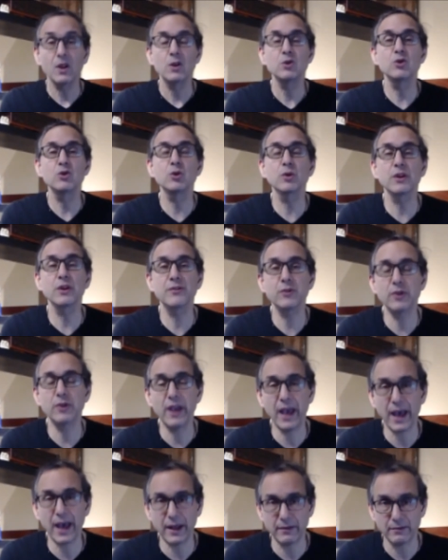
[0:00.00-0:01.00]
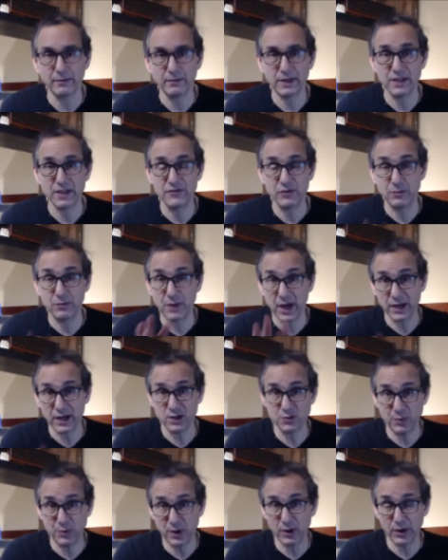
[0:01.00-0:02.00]
Do it if you can. That's from my
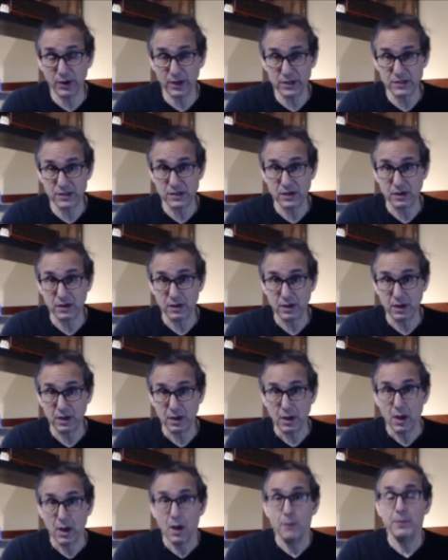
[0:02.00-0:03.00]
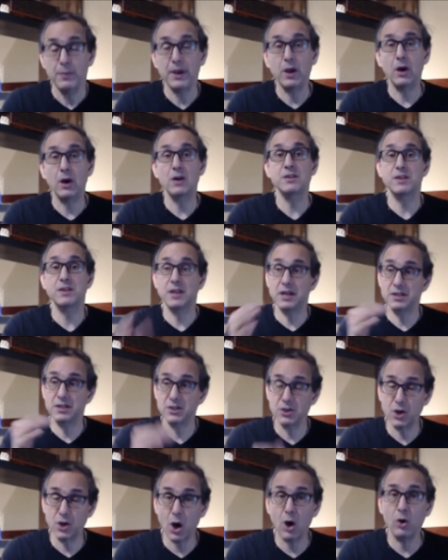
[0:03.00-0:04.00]
experience, because
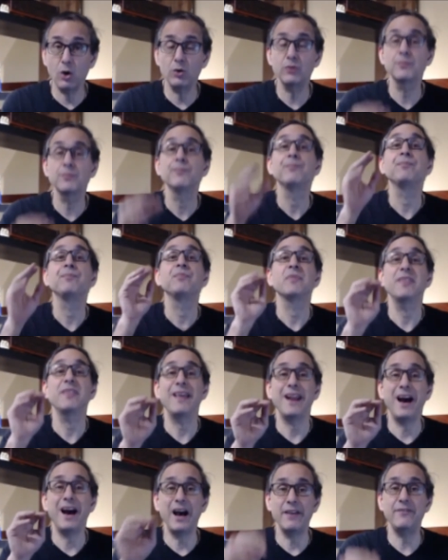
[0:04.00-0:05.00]
it's known that